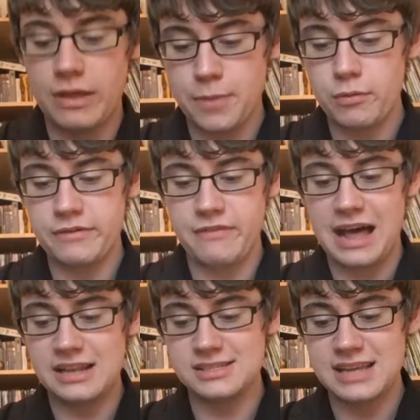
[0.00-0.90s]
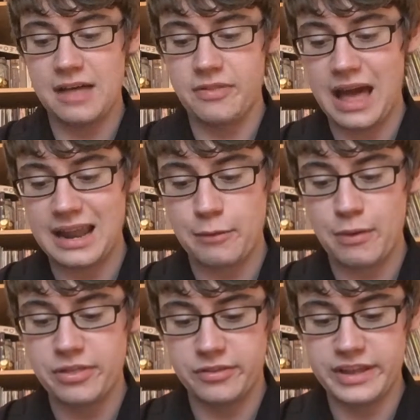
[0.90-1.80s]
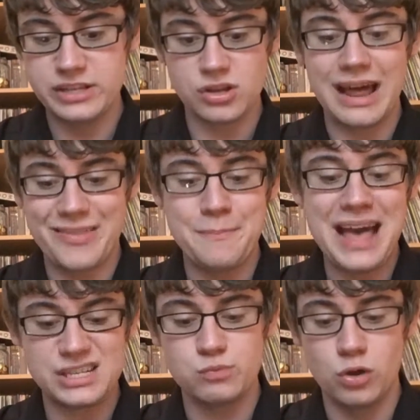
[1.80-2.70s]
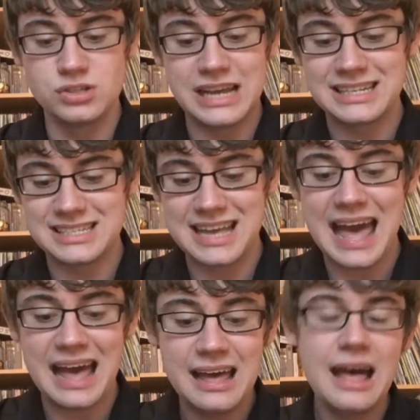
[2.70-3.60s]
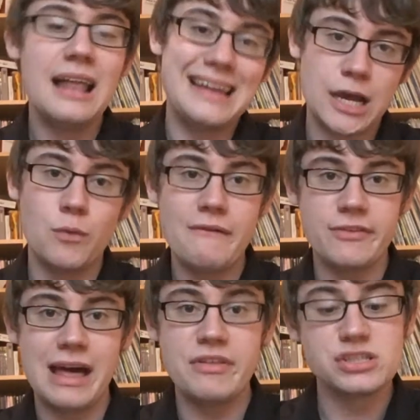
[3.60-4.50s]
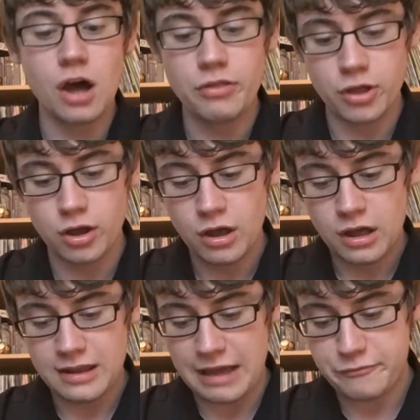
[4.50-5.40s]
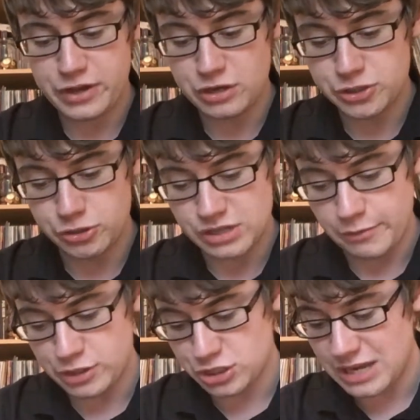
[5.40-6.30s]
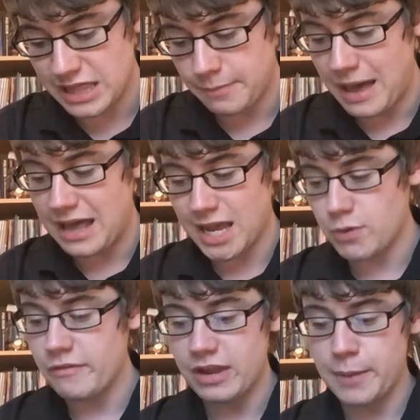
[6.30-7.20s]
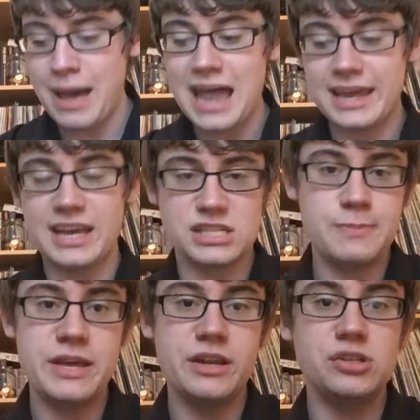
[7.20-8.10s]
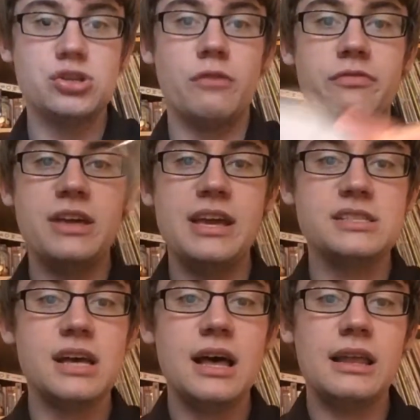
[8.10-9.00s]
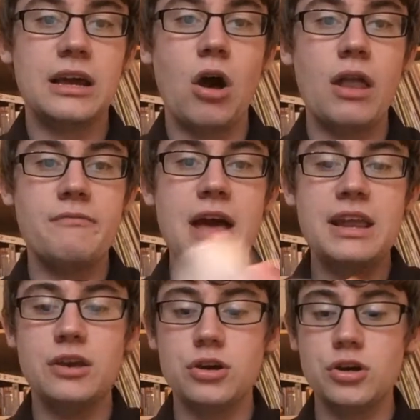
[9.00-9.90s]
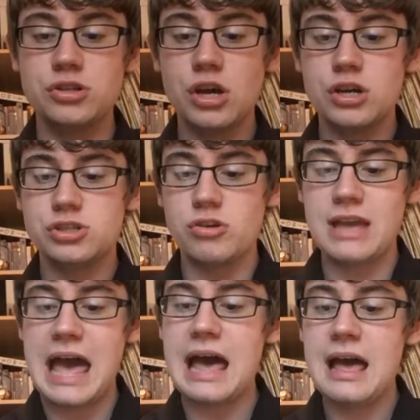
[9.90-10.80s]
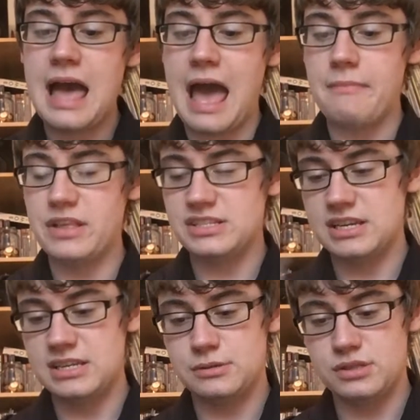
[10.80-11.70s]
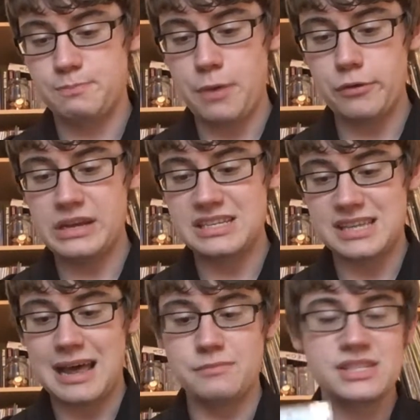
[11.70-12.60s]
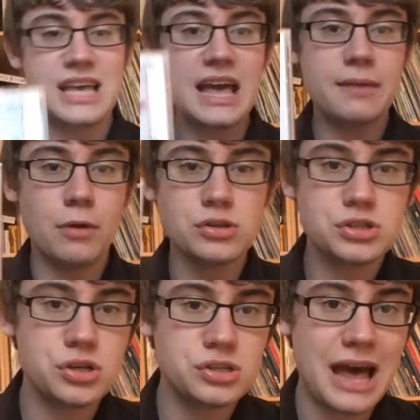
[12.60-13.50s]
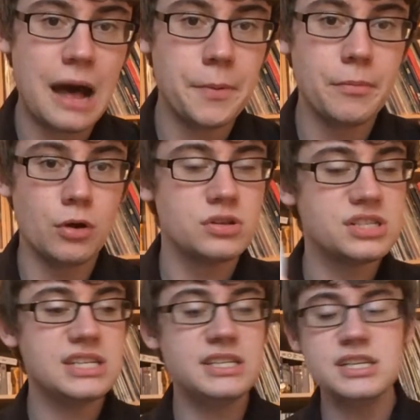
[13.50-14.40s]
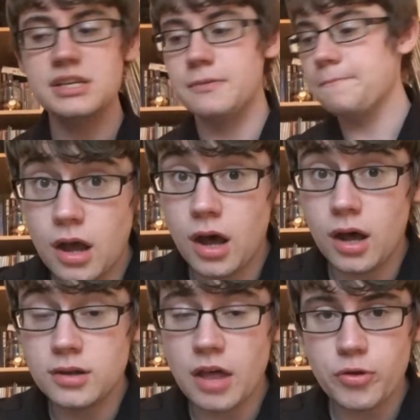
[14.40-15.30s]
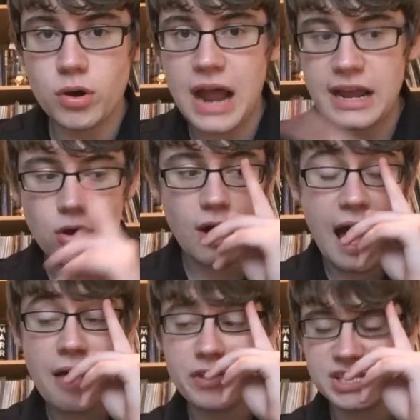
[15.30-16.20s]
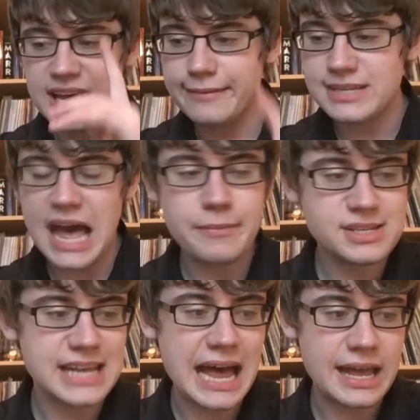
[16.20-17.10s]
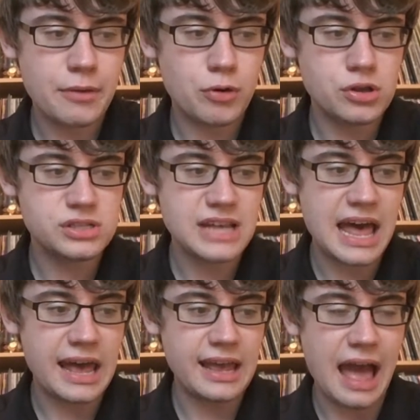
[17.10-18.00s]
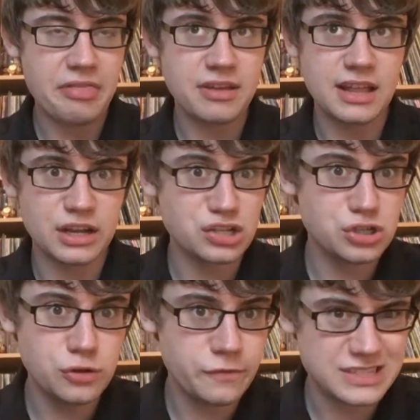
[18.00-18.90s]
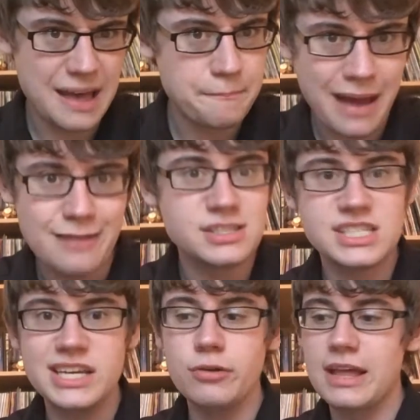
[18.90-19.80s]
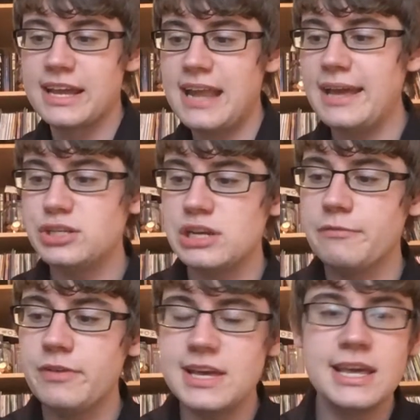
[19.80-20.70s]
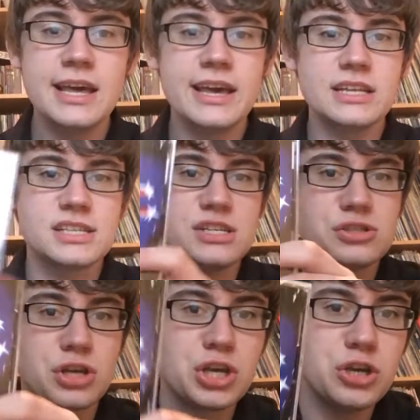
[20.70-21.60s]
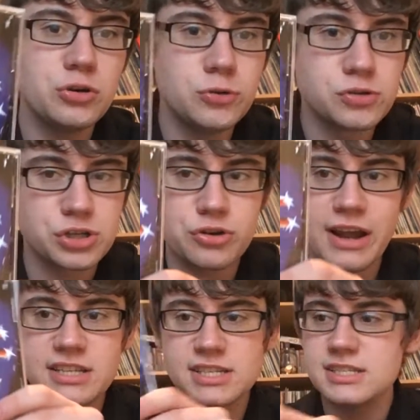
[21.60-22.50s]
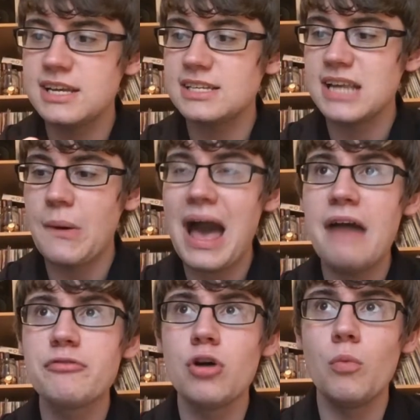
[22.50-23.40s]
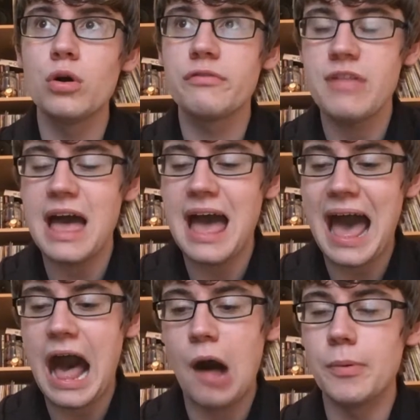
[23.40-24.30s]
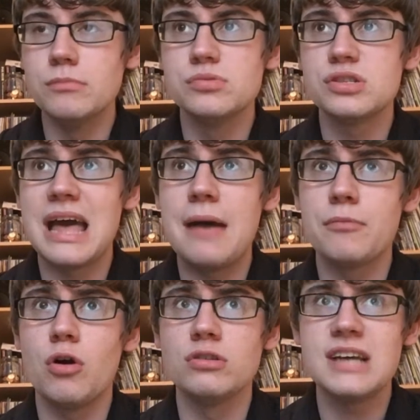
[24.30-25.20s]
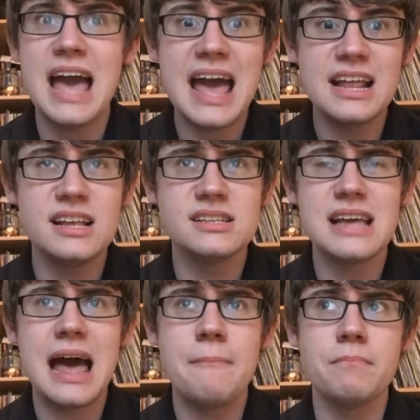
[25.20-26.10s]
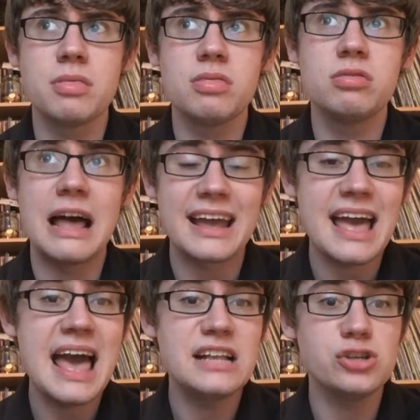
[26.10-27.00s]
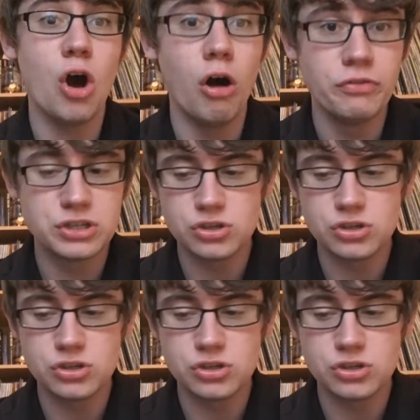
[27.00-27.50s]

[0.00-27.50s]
of like Bowie fans, and that like whether these are like the best ones like to get, like or whether like there's other like reissues like which are slightly better, like whether like my like experience of these like are like very good. So yeah, this is Bowie's Scary Monsters album on CD. Another one I got at the same time as that, it was I think like a 2 for £10 deal like in HMV. It is The Cure's Greatest Hits. Now I have got one of their albums called Ahead on the